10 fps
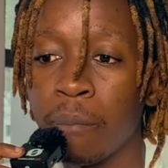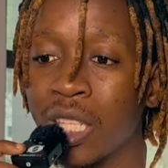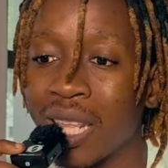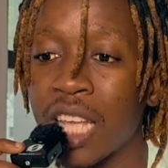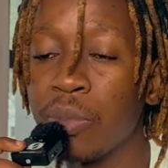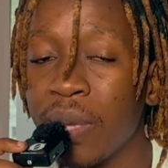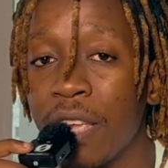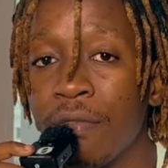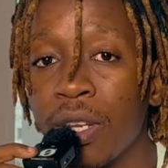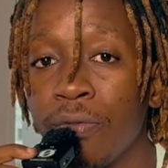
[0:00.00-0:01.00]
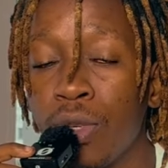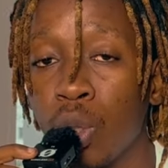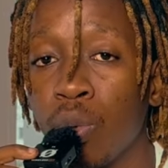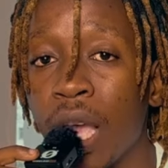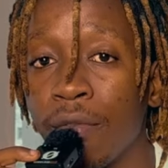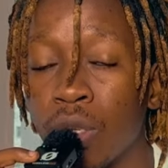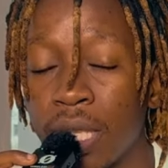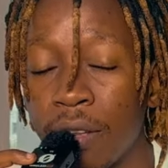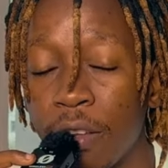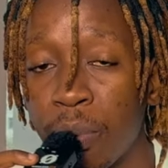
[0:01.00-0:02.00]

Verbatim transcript: trust me, even if you do have yourself a